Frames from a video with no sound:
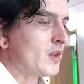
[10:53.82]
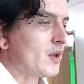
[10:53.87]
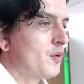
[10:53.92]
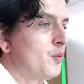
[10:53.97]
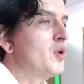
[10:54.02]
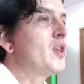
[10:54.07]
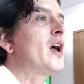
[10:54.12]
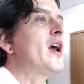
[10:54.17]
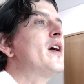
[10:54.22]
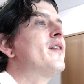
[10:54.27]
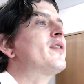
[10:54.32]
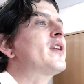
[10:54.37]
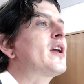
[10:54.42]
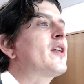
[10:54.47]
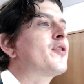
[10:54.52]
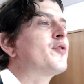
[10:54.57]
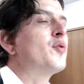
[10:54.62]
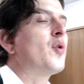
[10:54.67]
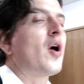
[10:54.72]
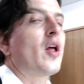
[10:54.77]
Will I ever
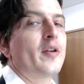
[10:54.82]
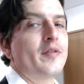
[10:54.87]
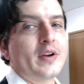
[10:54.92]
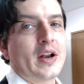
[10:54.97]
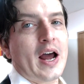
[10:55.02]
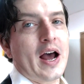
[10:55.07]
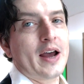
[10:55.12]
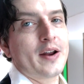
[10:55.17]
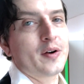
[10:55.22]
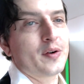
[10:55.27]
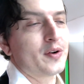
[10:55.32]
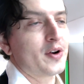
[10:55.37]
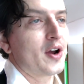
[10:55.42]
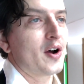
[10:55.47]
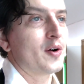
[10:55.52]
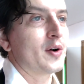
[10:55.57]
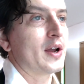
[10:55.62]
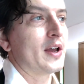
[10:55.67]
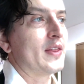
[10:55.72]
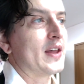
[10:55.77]
get through all of it? I don't
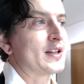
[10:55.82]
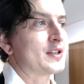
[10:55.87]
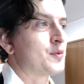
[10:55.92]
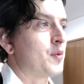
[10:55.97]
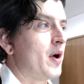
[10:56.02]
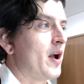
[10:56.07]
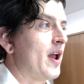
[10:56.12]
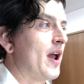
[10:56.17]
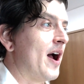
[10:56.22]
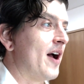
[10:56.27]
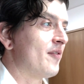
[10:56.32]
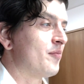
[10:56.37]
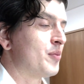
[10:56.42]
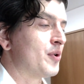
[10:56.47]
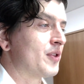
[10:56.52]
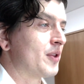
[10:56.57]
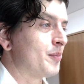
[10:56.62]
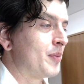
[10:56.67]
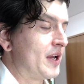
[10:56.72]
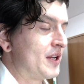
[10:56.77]
know, and that's why I
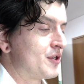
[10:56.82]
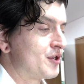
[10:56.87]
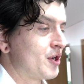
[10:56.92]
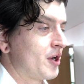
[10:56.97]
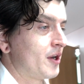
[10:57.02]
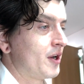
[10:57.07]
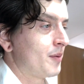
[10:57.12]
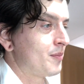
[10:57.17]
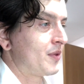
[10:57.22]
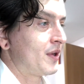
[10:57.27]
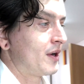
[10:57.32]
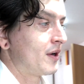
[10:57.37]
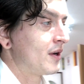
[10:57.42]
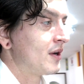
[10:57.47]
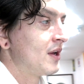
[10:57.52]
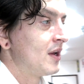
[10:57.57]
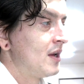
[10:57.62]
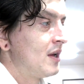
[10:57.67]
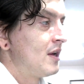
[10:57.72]
put the Patreon up there